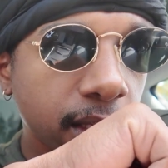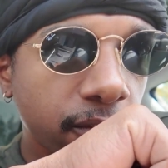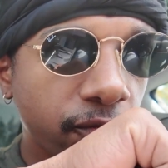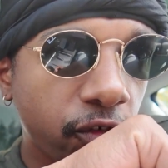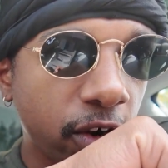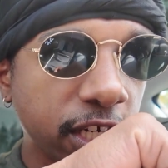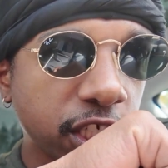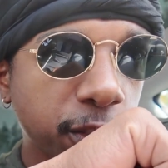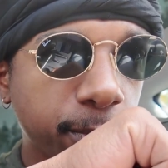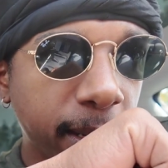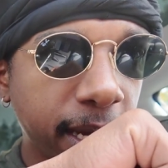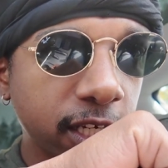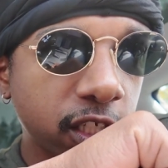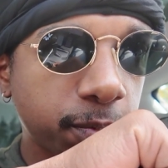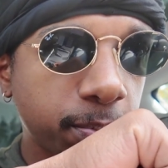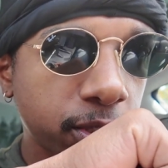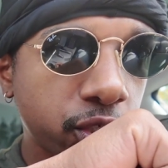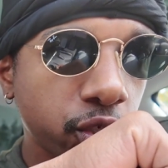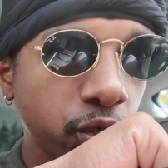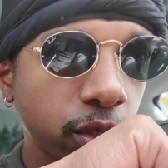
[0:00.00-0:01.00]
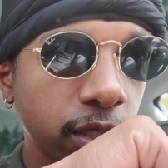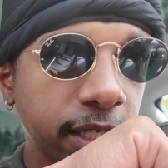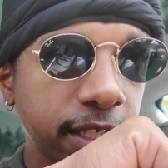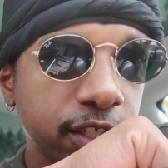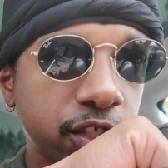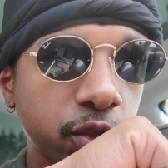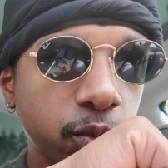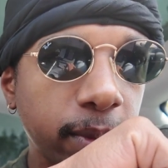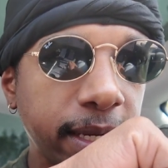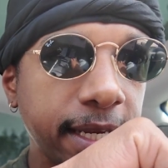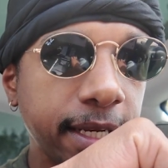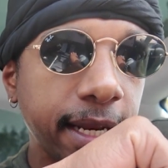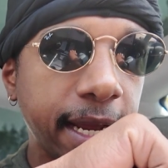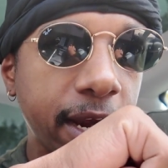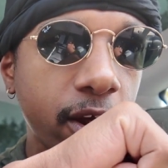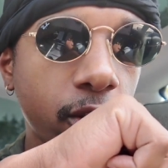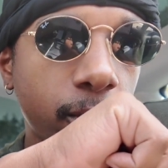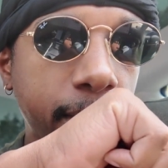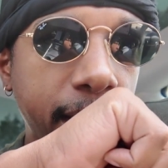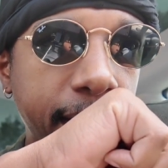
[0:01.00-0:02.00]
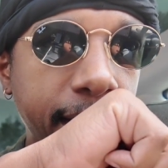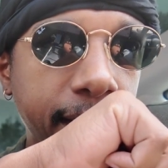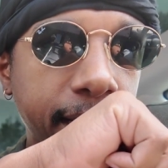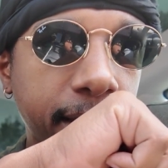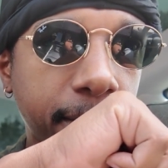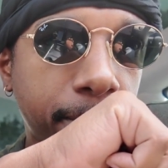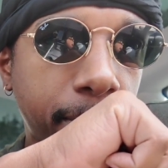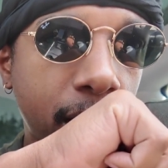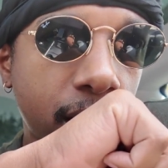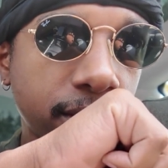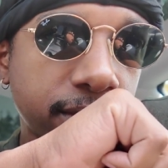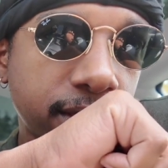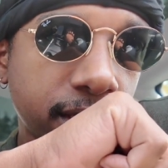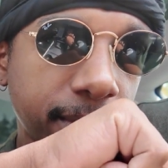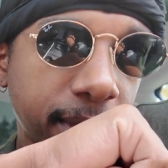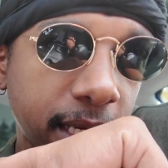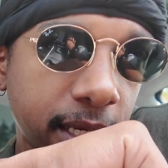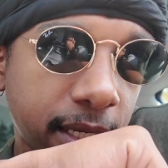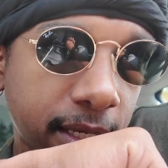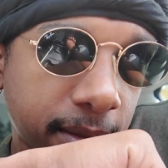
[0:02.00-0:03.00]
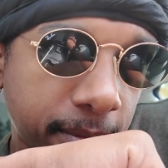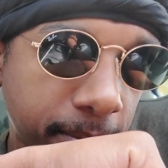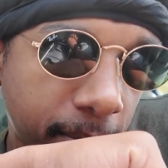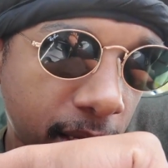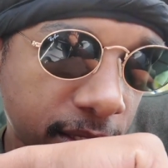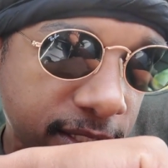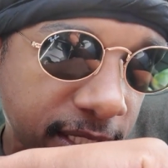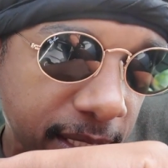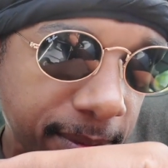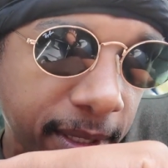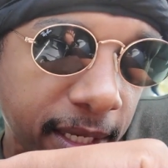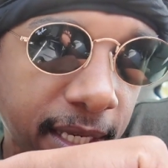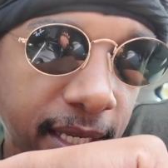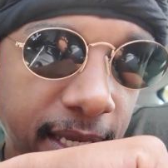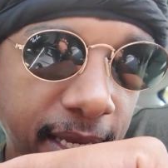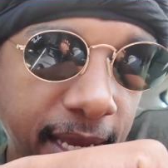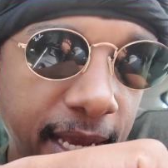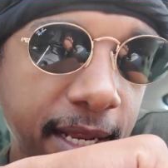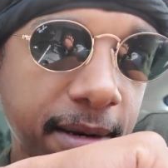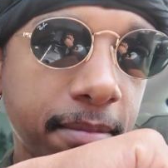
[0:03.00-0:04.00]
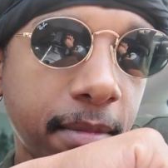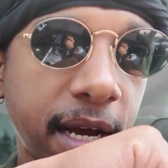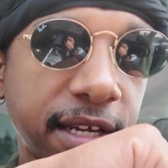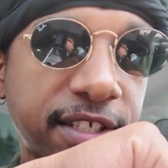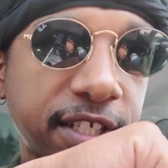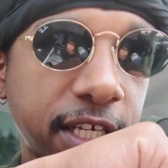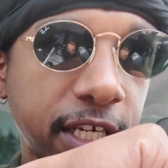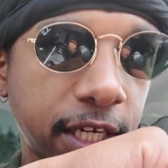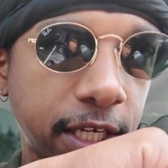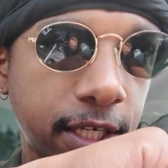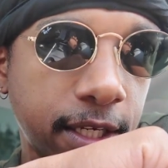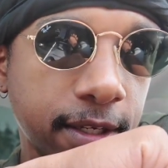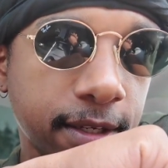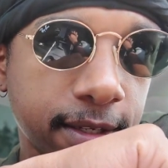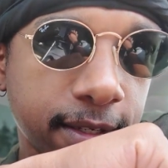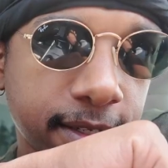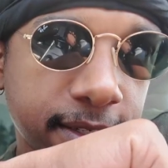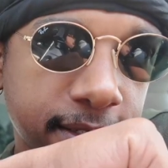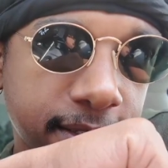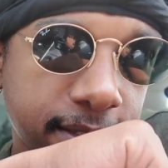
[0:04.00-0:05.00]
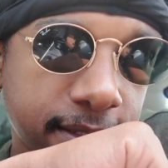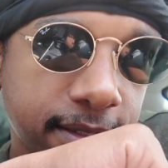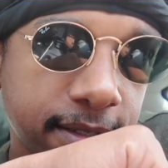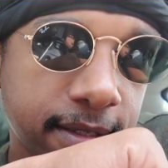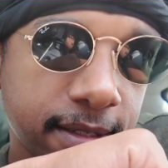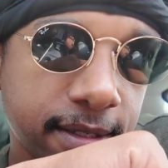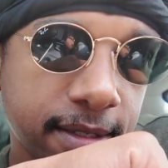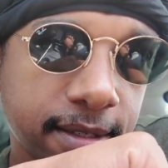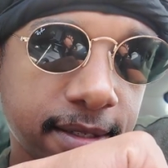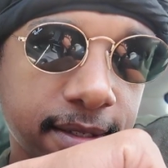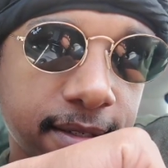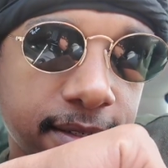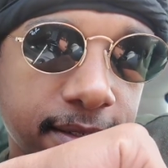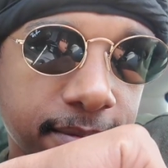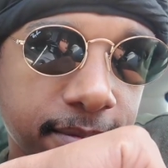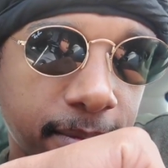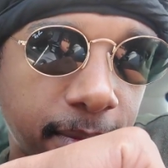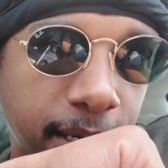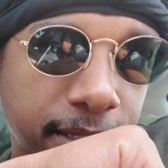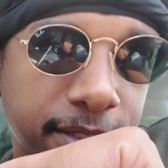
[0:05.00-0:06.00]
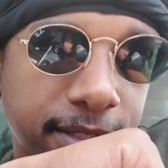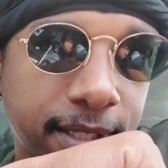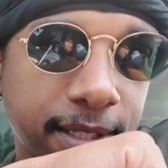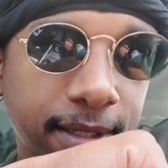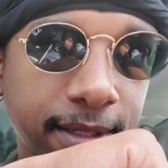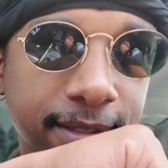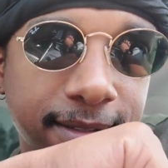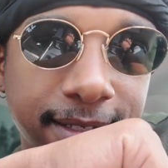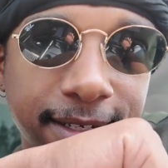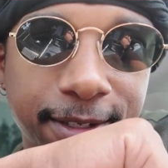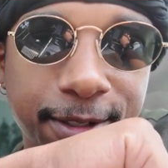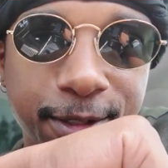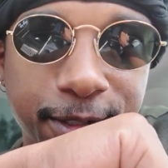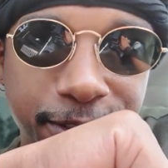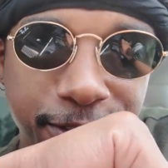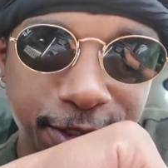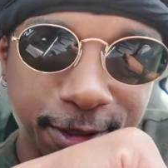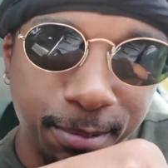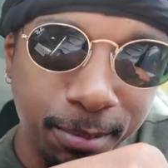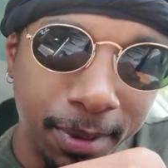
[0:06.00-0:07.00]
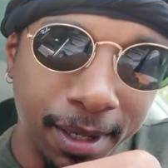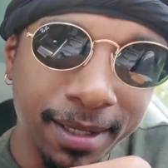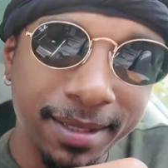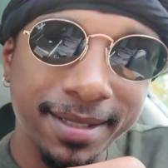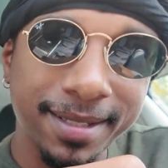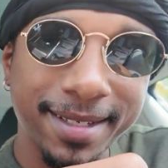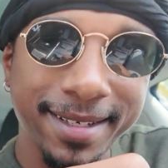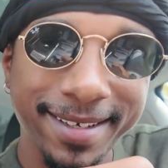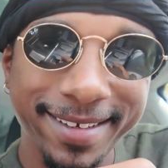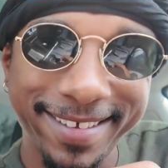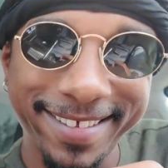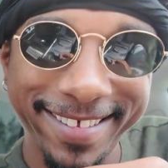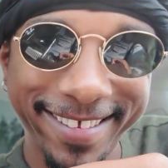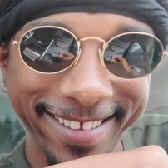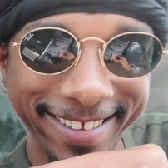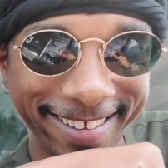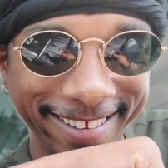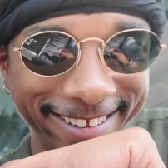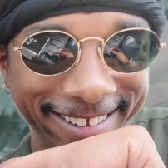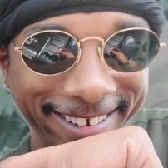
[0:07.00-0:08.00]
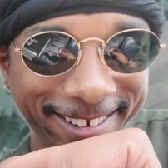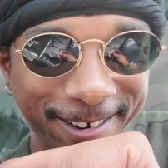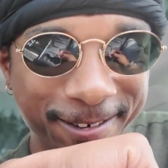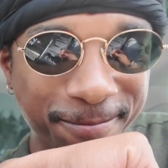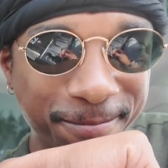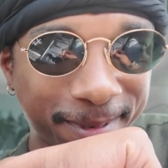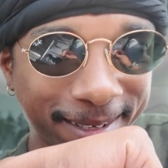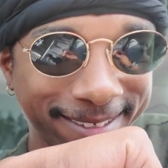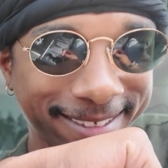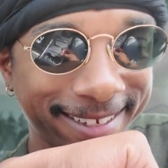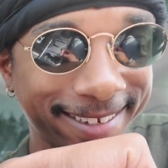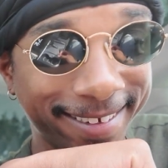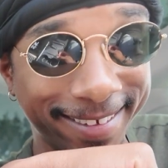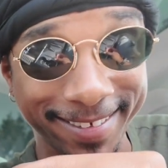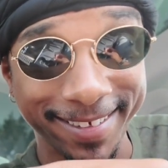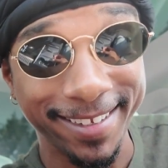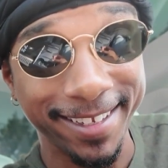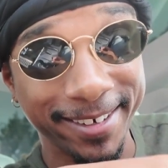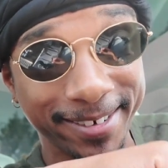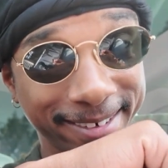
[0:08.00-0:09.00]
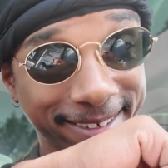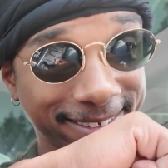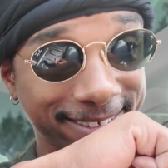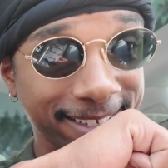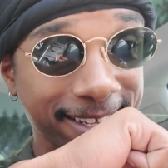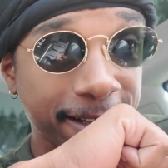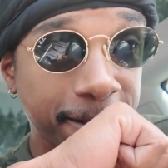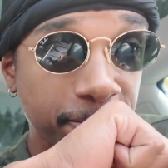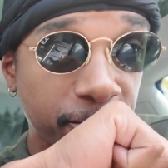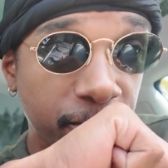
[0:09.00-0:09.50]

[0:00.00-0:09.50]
fresh spice, patchouli, sweet, aromatic, balsamic, and musky. Musky, isn't it usually just musk? Musky is hilarious.